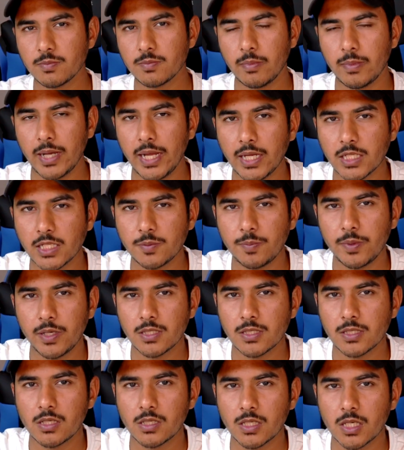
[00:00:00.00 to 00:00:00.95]
my
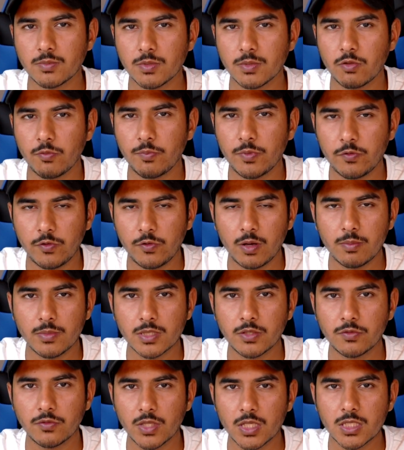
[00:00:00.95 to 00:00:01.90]
experience in terms of the
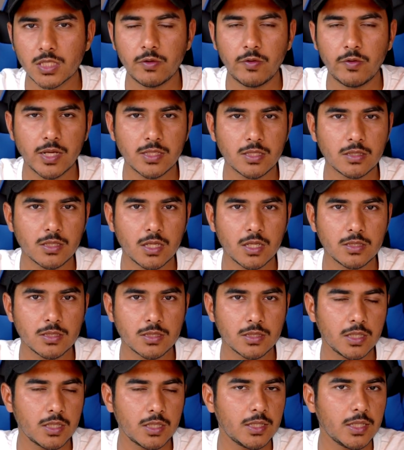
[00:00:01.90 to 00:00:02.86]
performance of this device is
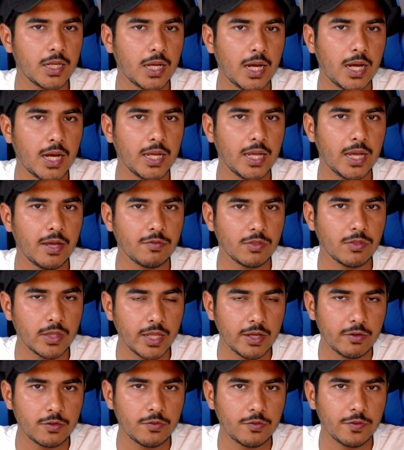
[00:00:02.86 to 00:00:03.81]
concerned, I have
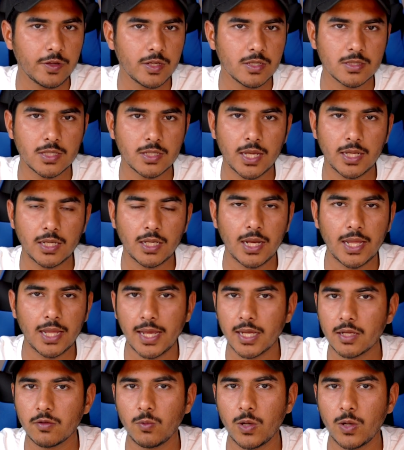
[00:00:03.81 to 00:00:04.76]
never faced any
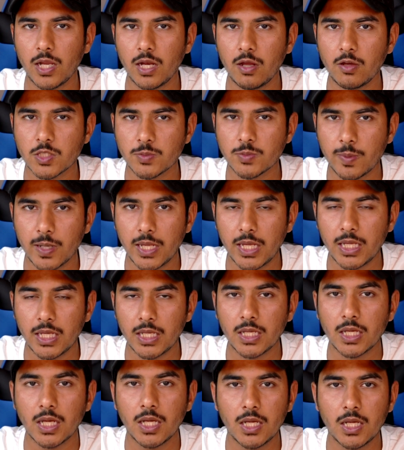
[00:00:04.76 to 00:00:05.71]
lag while I was
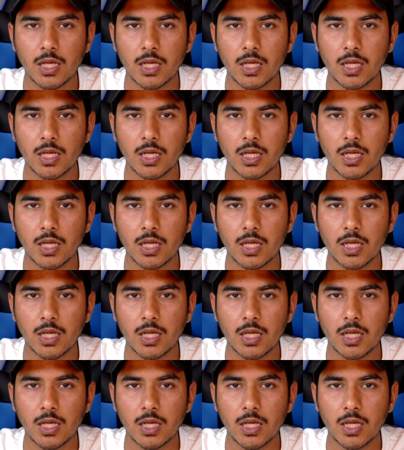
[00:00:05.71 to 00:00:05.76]
playing